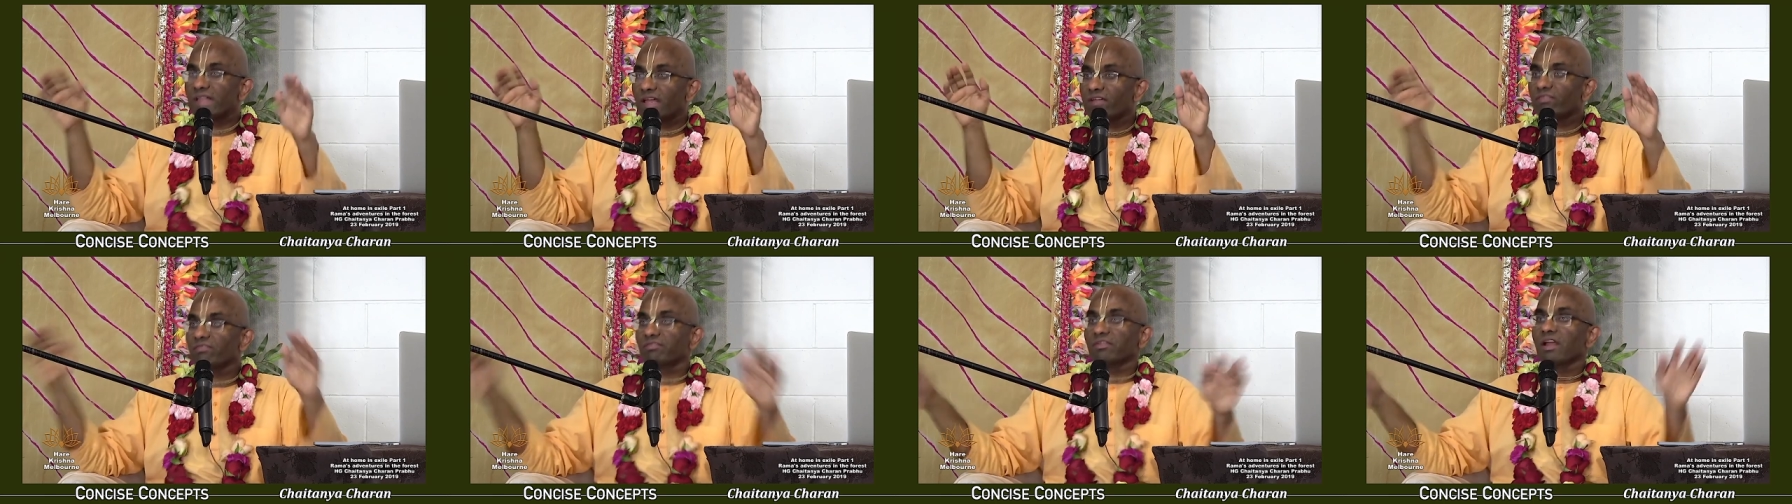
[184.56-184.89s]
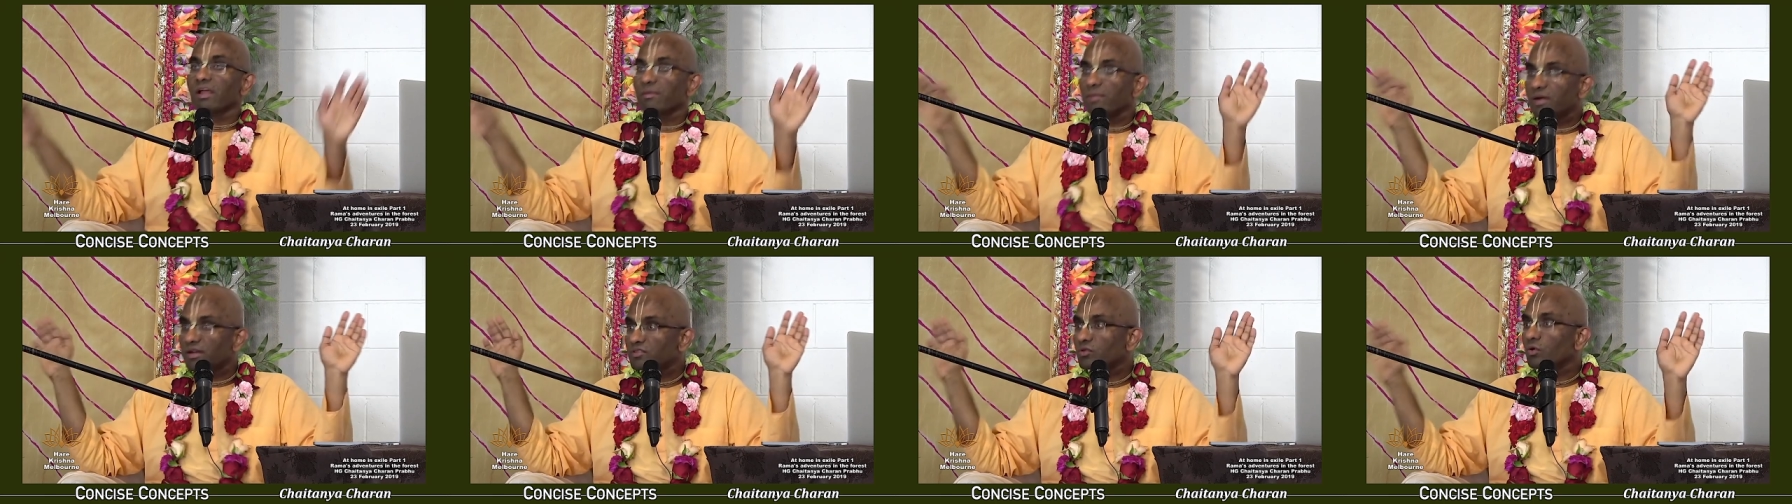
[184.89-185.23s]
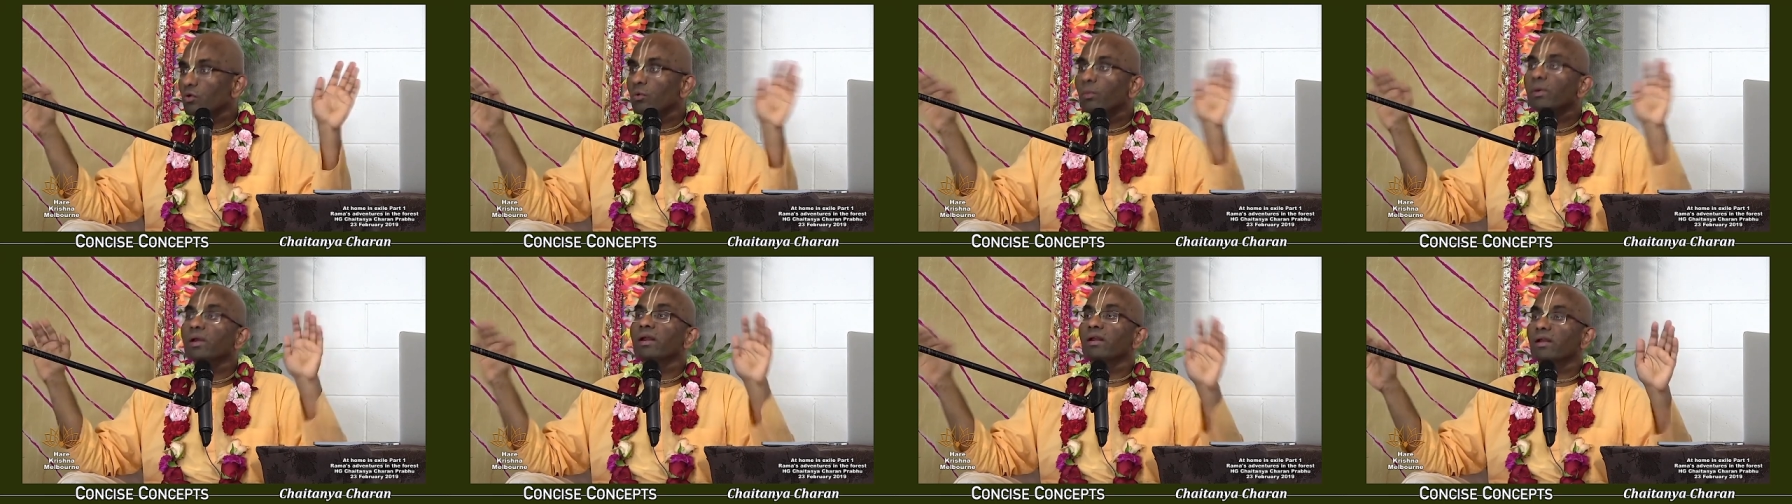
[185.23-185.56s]
lifetime, it is
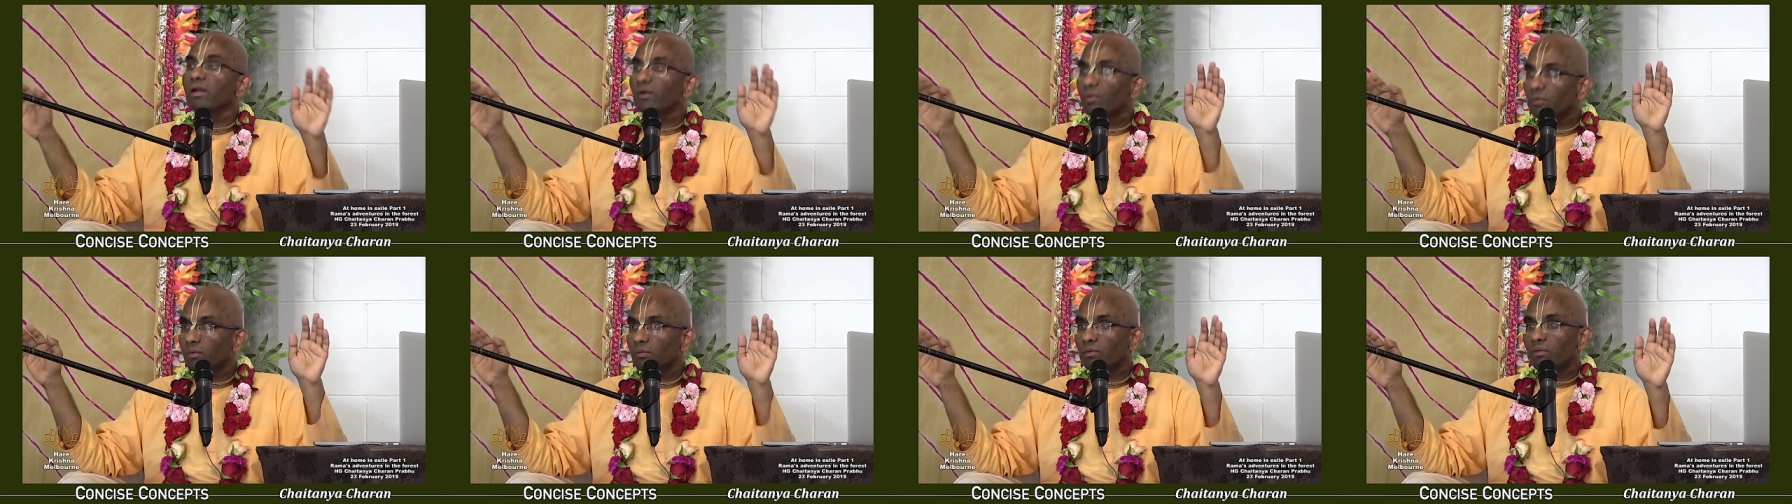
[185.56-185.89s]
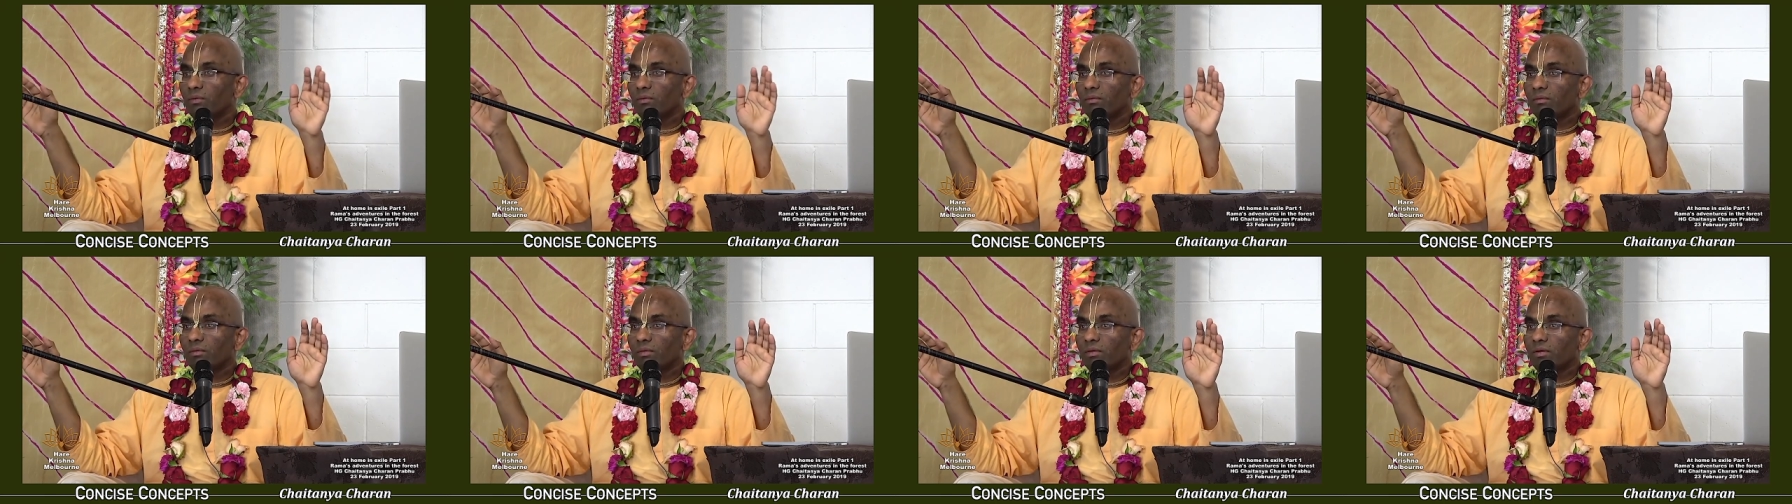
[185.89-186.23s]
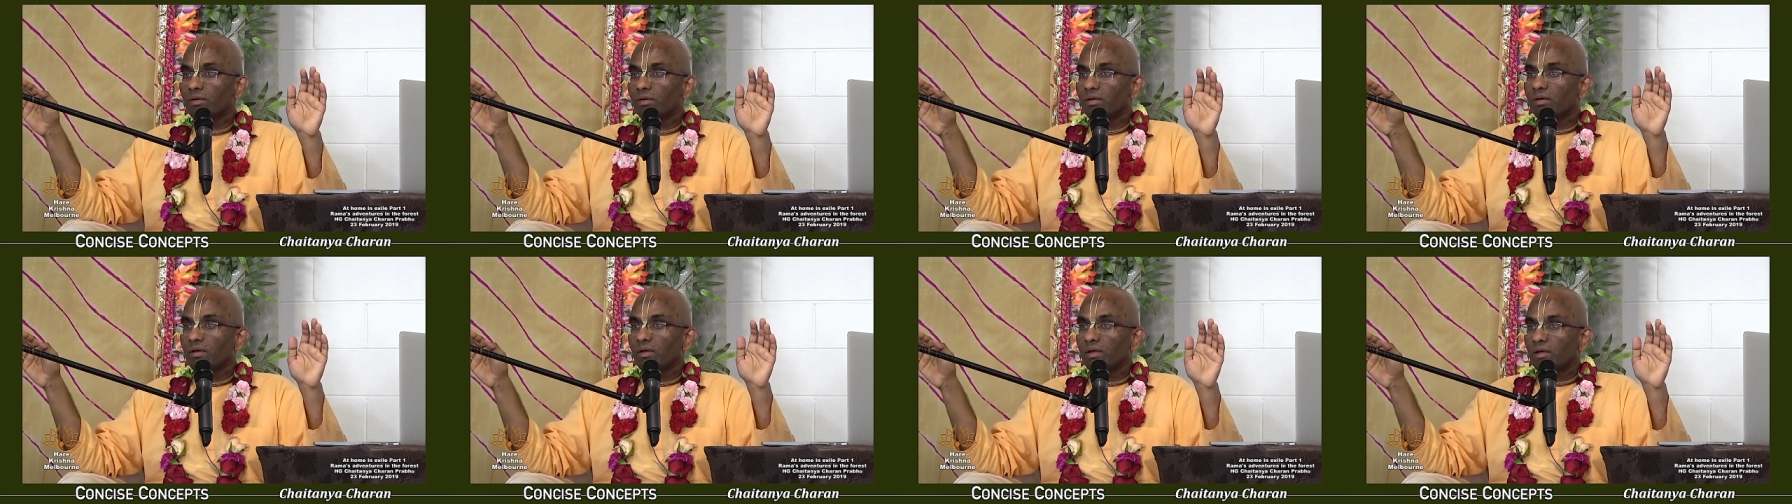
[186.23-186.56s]
over now.
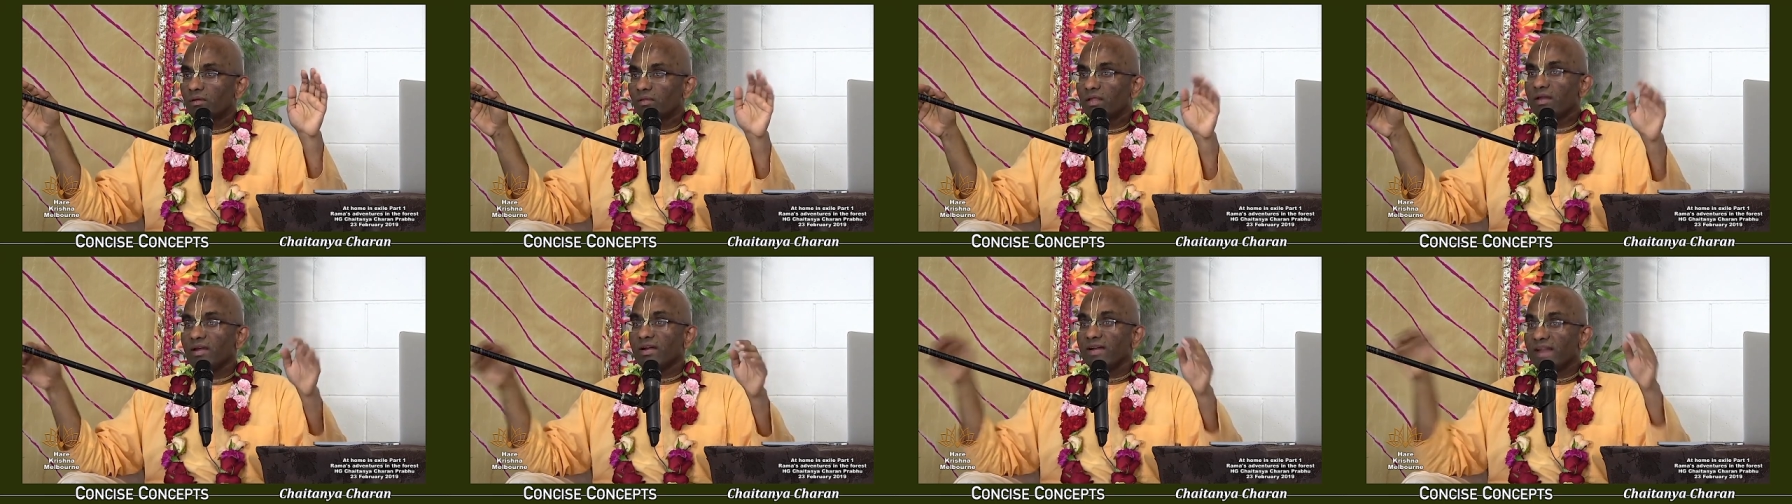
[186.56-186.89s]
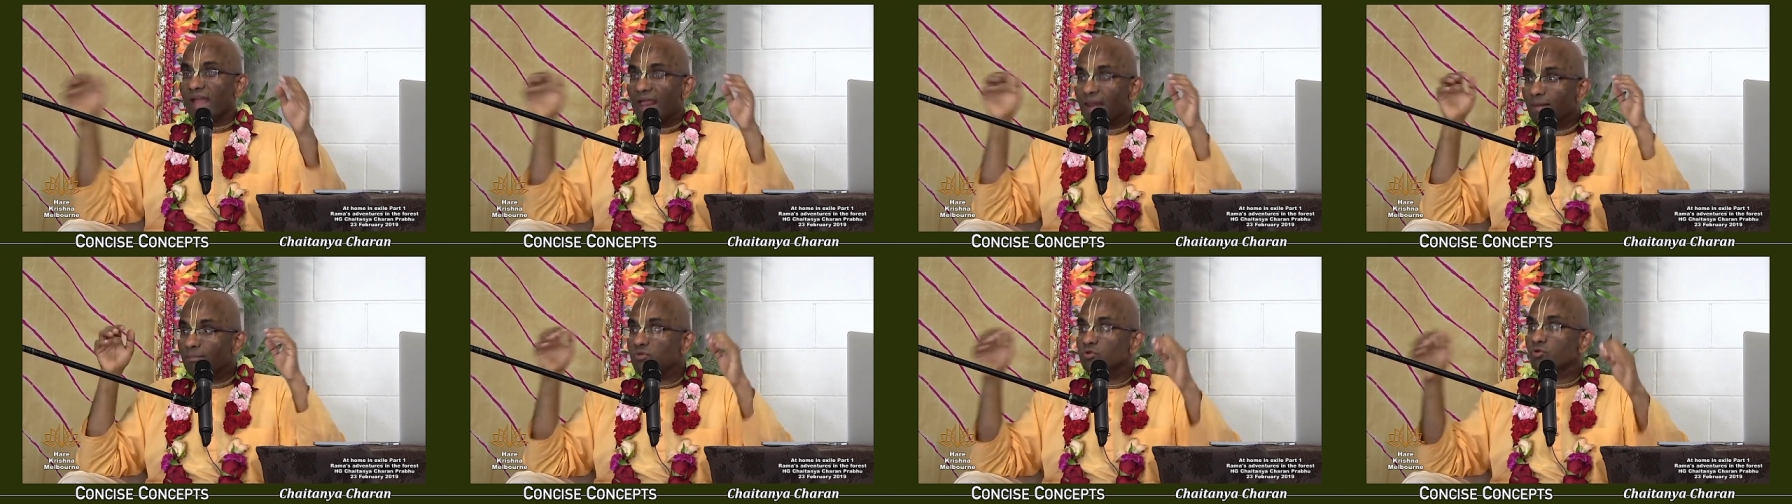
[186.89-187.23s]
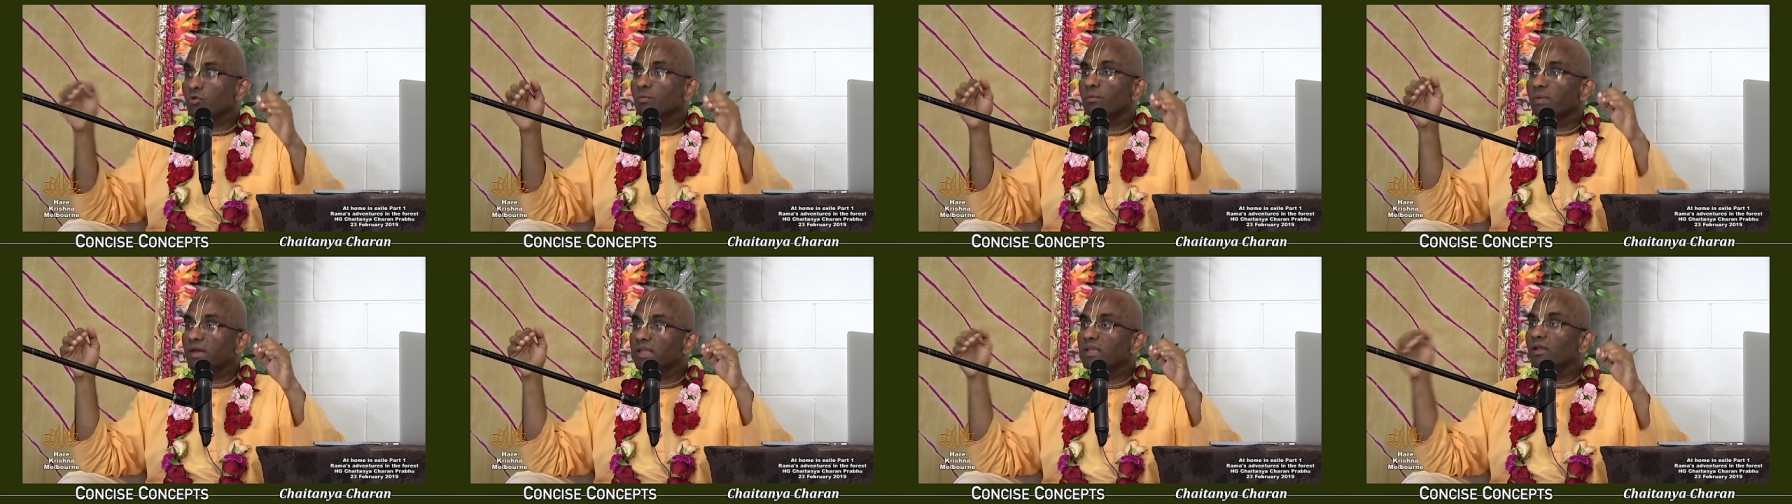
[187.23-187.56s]
Then it helps
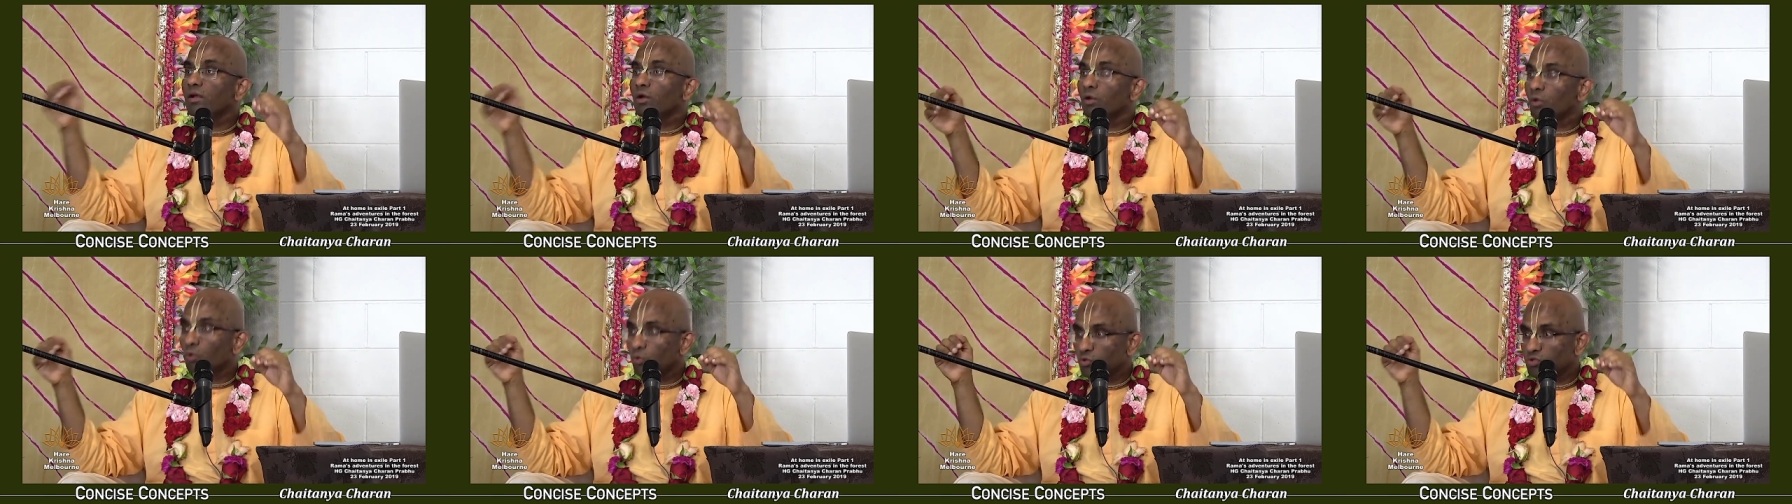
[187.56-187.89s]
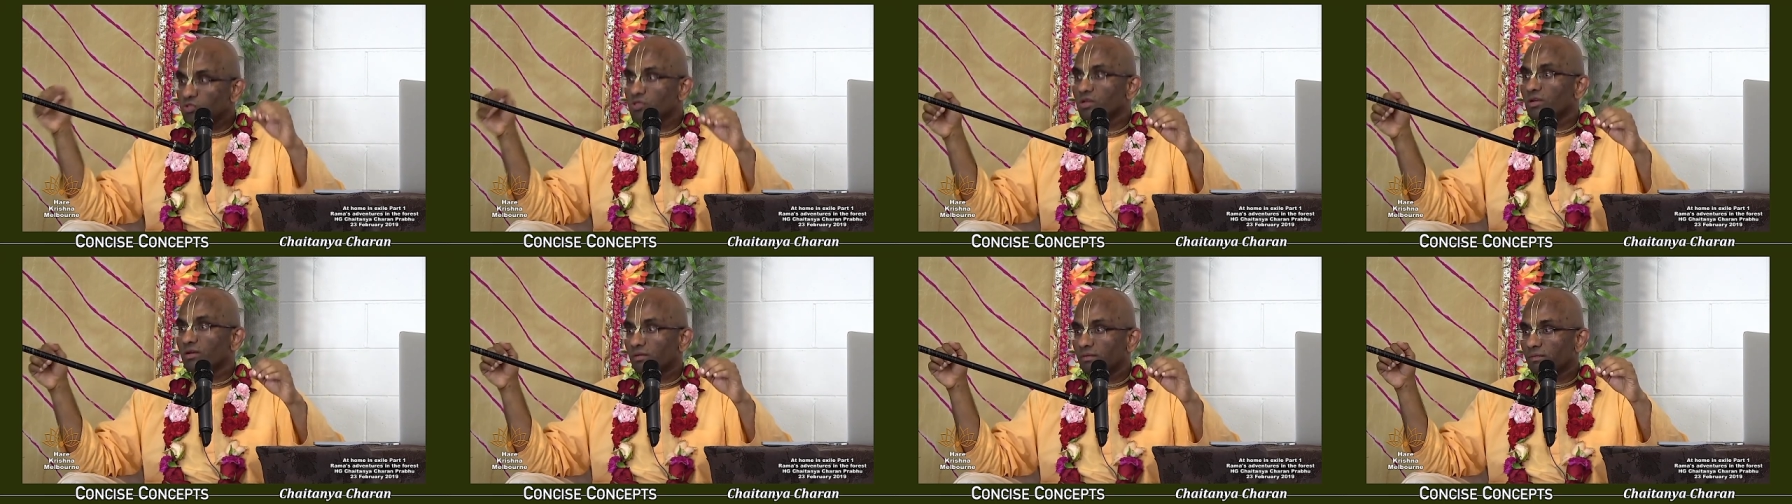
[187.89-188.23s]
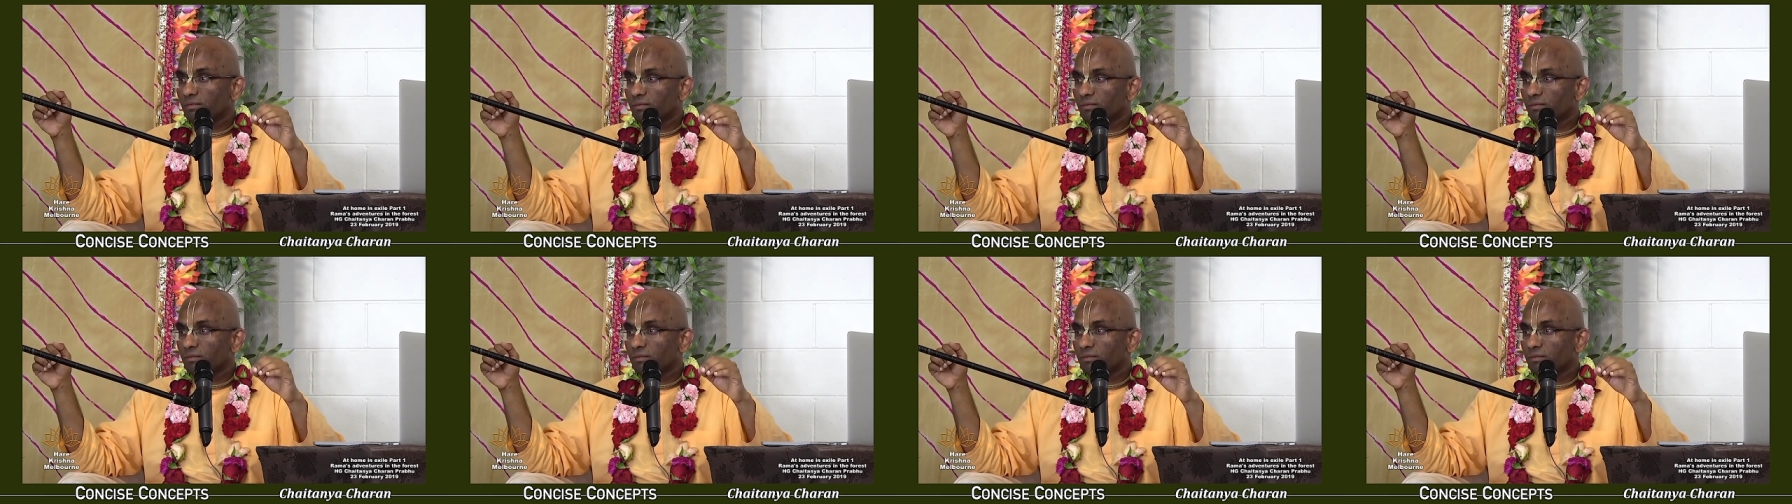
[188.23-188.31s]
to bring closure.